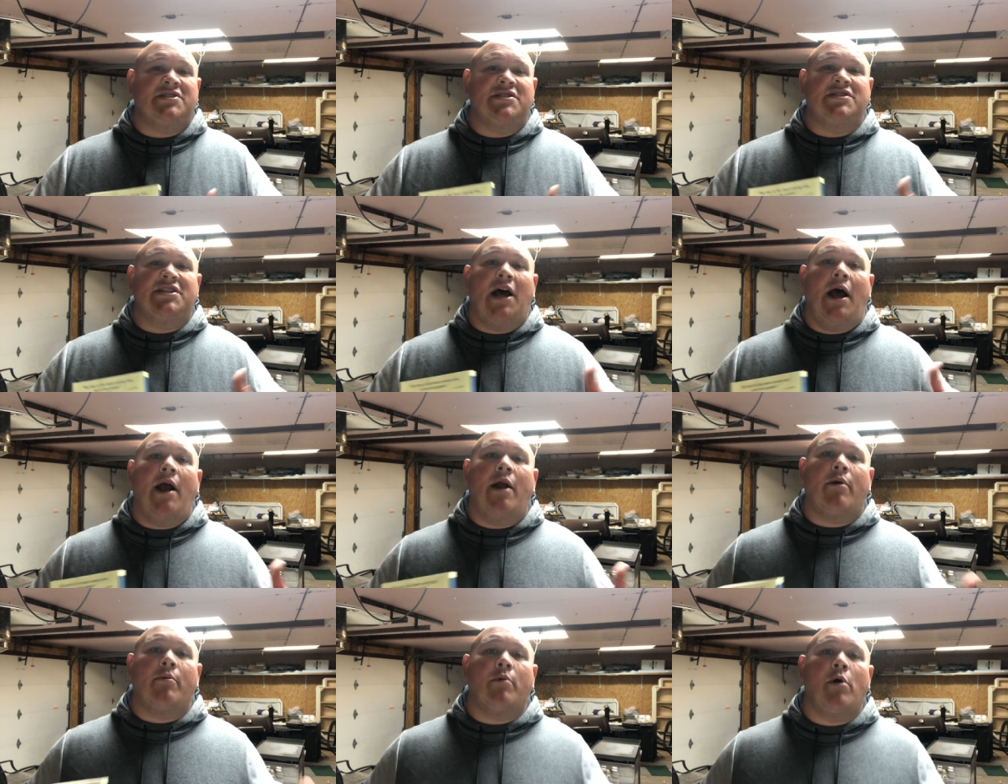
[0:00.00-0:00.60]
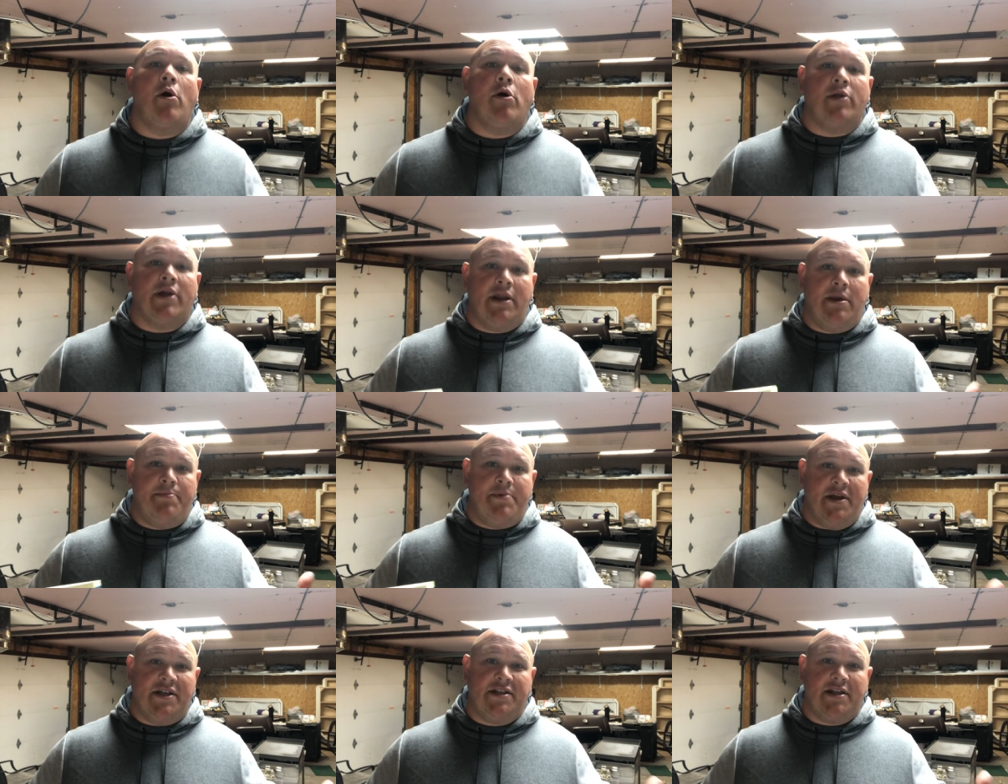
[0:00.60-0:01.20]
entire role, and he
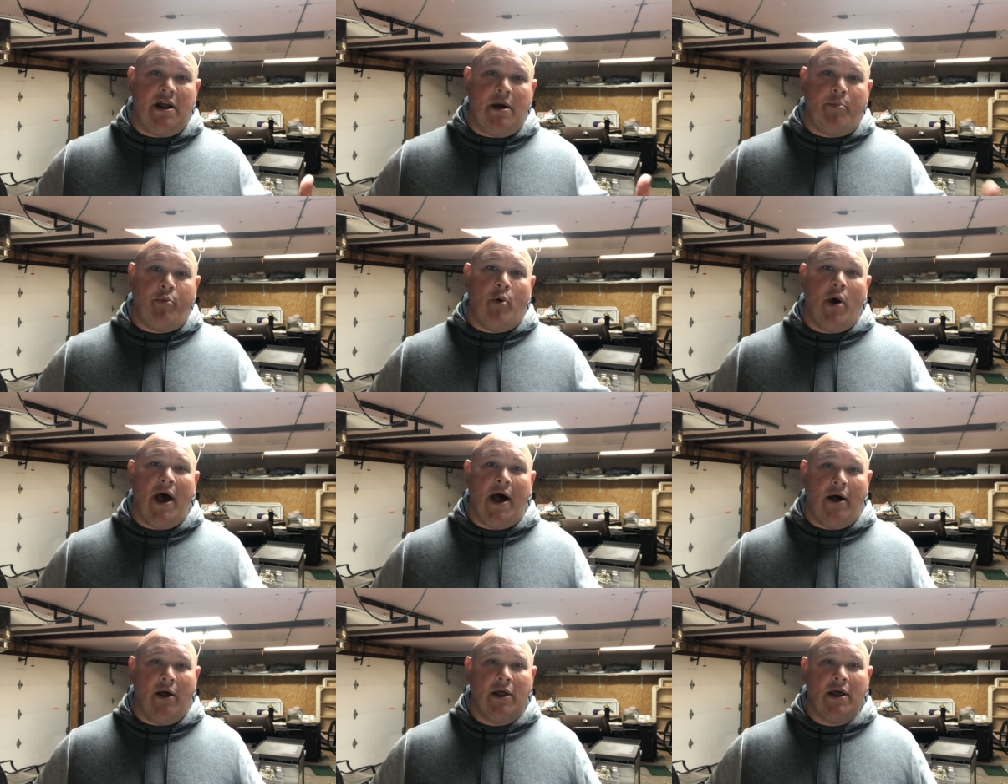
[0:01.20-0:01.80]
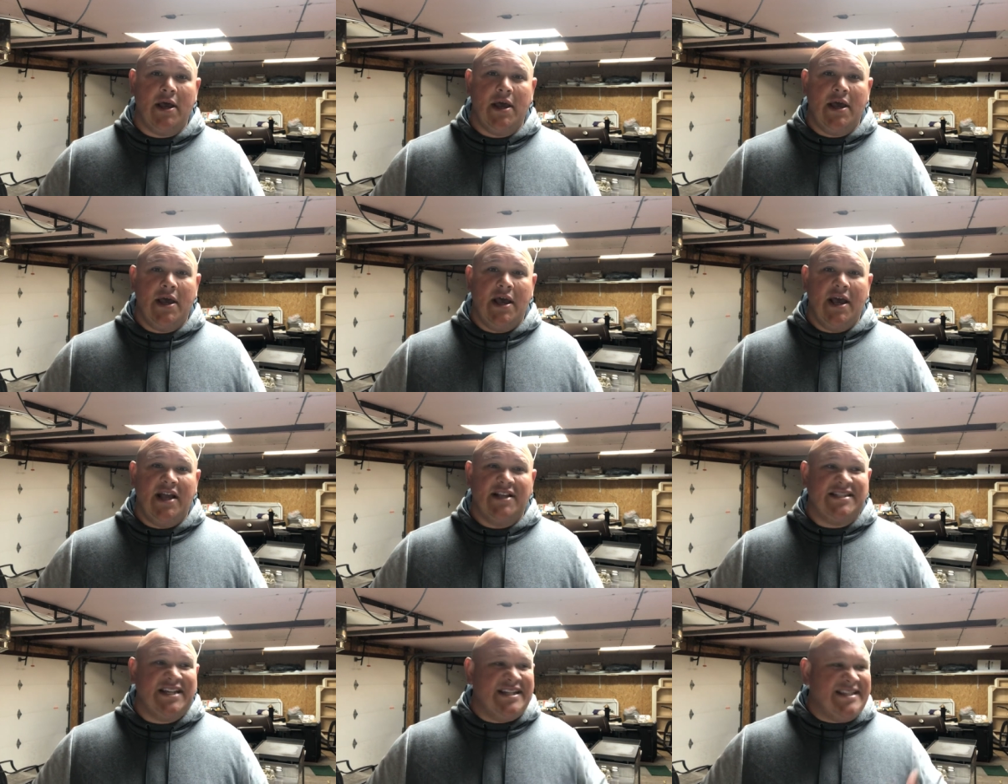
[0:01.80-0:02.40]
picked it up well
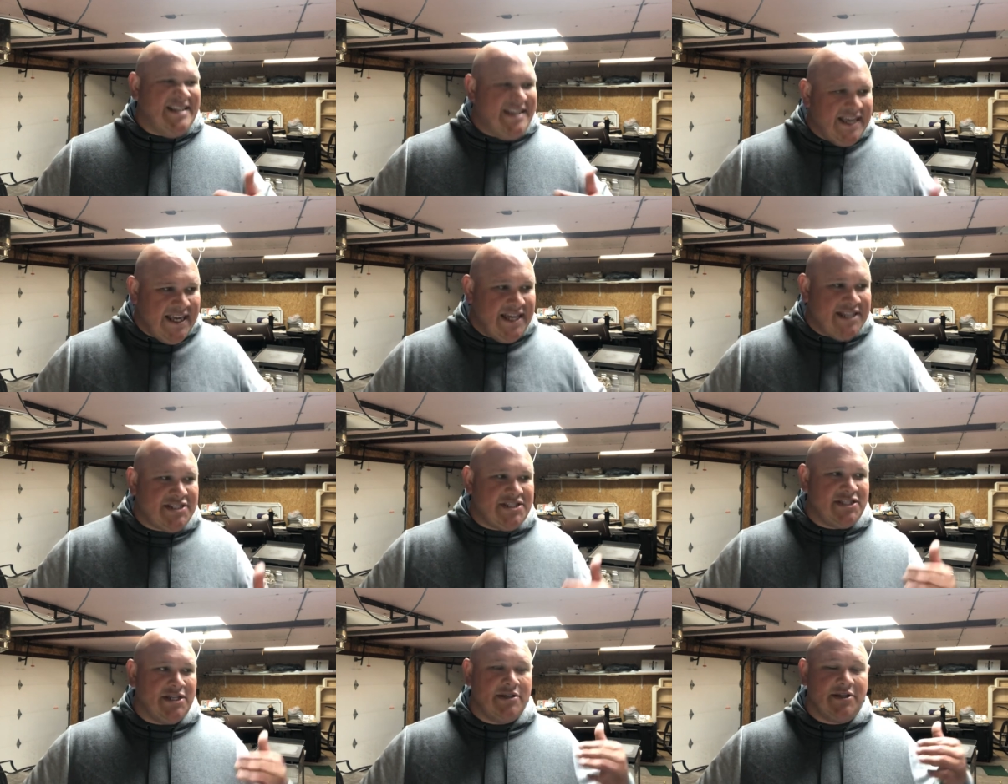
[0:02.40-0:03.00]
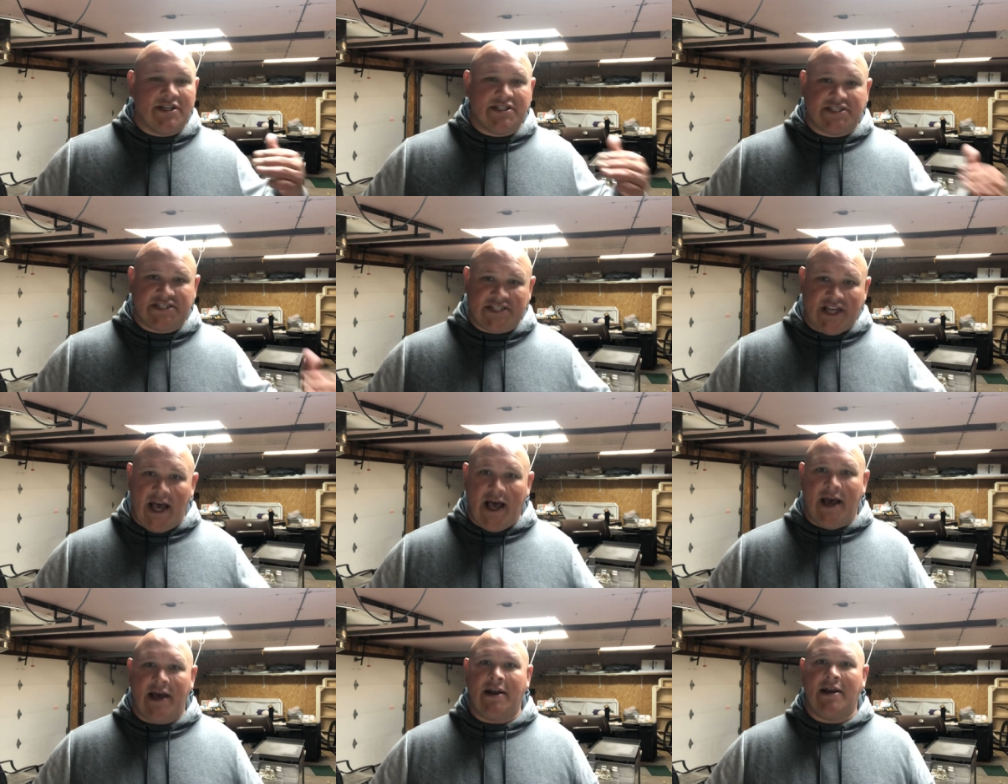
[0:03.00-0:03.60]
to teach the
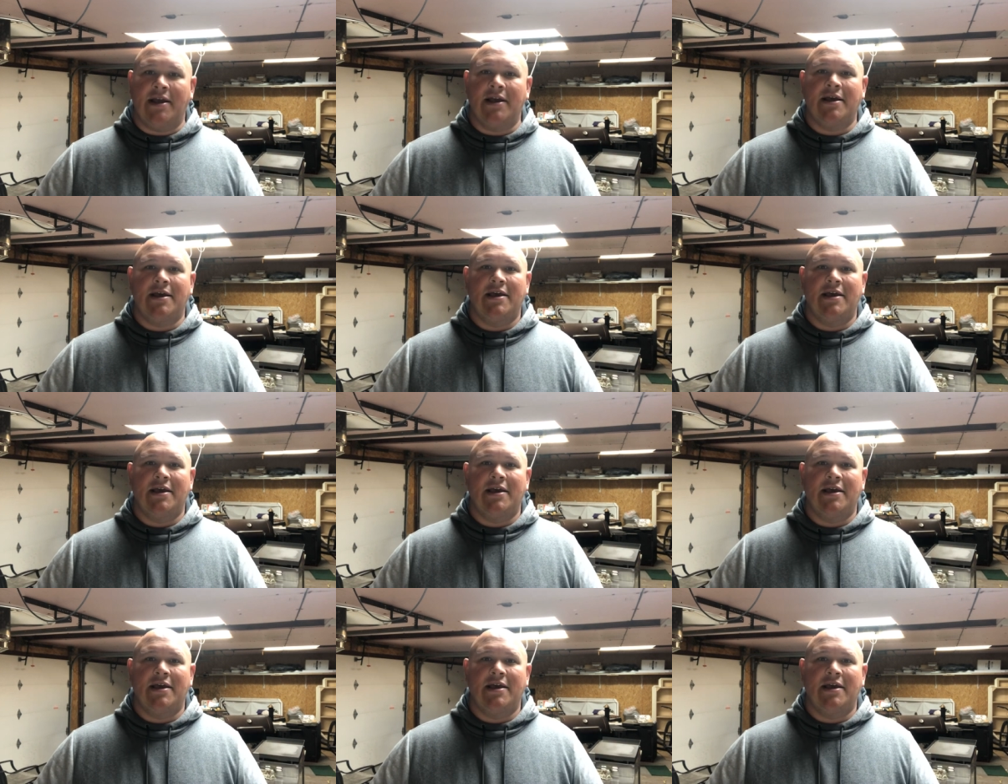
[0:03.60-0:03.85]
son,